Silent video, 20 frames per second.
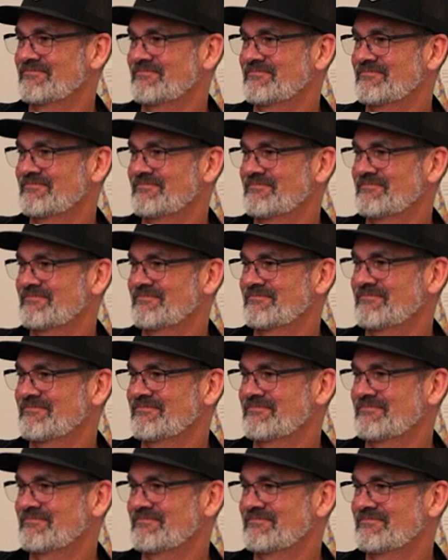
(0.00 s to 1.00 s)

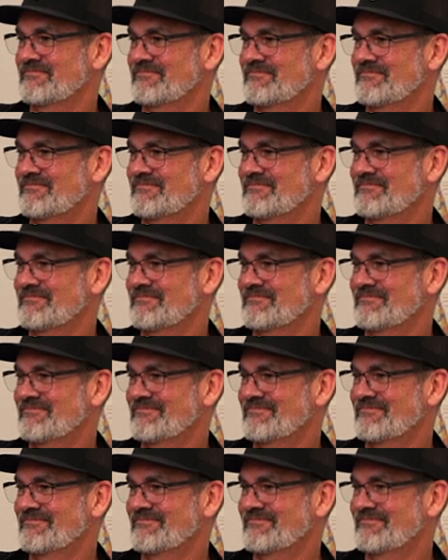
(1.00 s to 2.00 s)

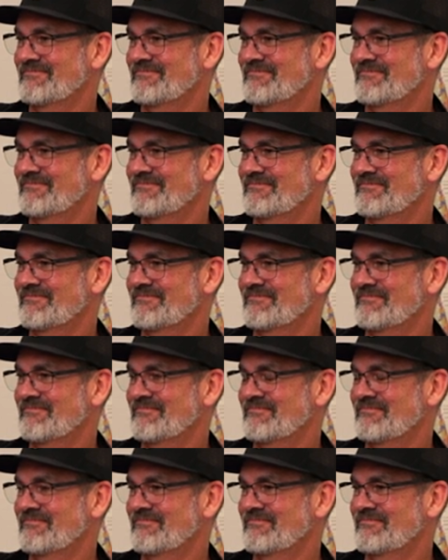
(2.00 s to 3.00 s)

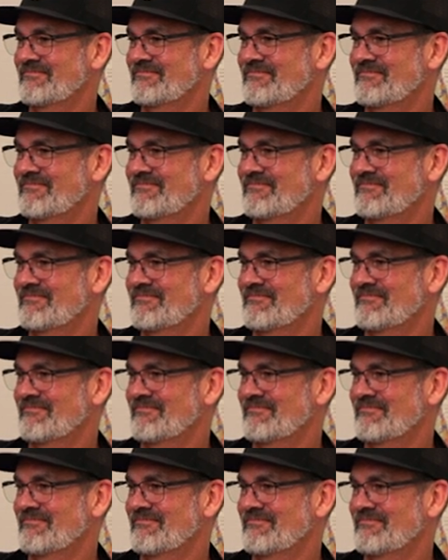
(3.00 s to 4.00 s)

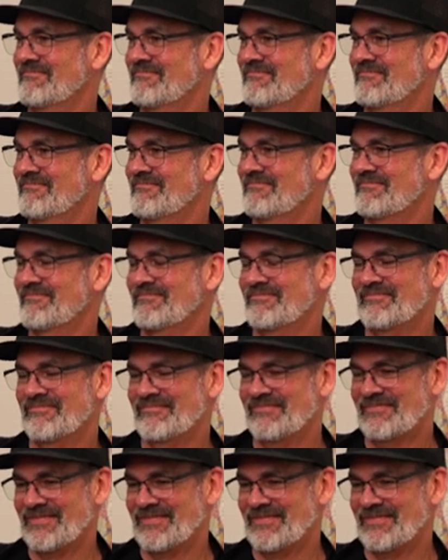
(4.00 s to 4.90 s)
(silent)